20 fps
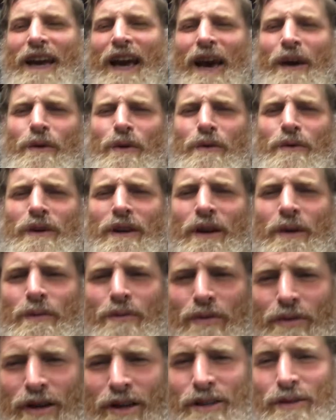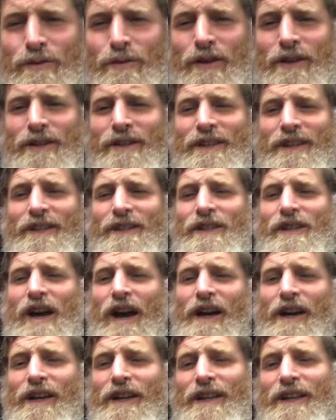And when we get praised for it, says
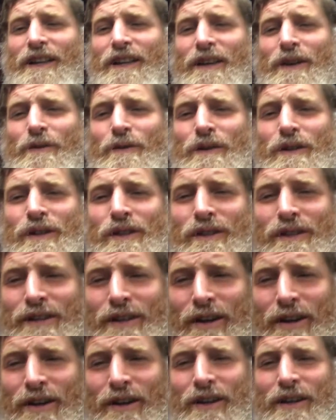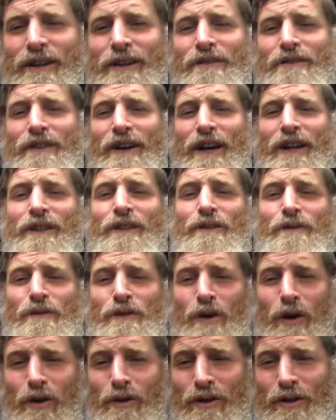Sharaknia, we should say, Oh, Gevalt, if
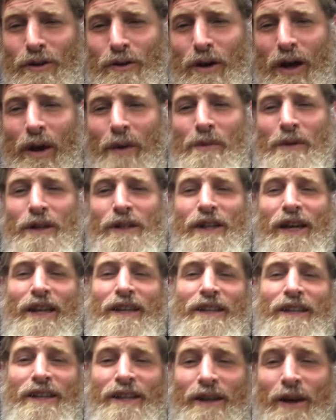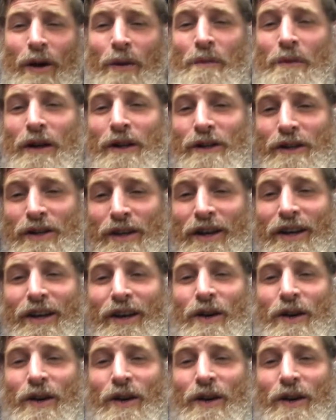you only knew how much I need, how much,